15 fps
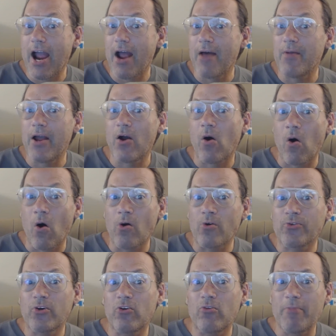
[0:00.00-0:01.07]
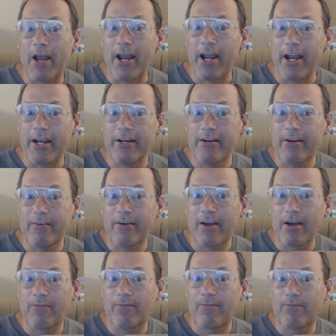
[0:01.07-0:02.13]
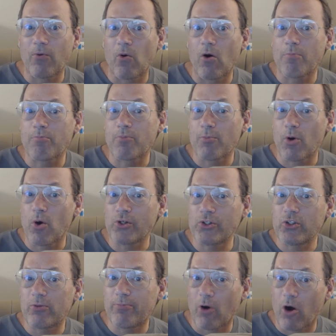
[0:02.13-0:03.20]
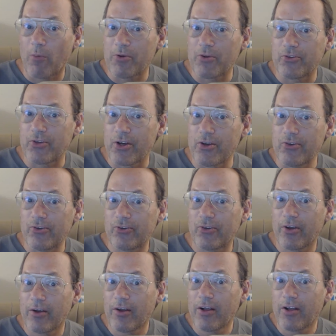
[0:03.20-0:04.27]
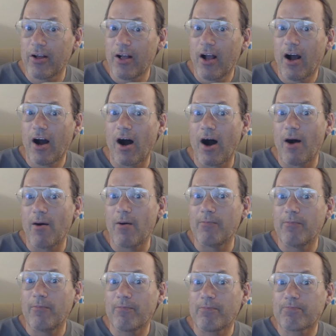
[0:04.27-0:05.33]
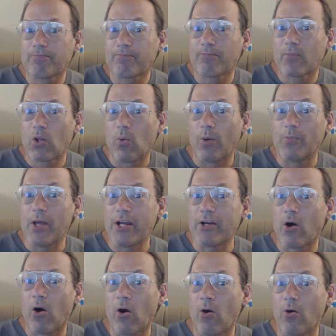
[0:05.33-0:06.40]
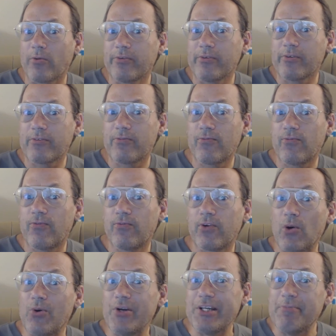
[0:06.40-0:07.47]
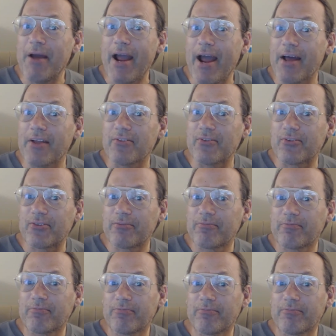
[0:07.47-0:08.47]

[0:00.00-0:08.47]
And they also made, for promotional purposes, um, what they call floaty pants.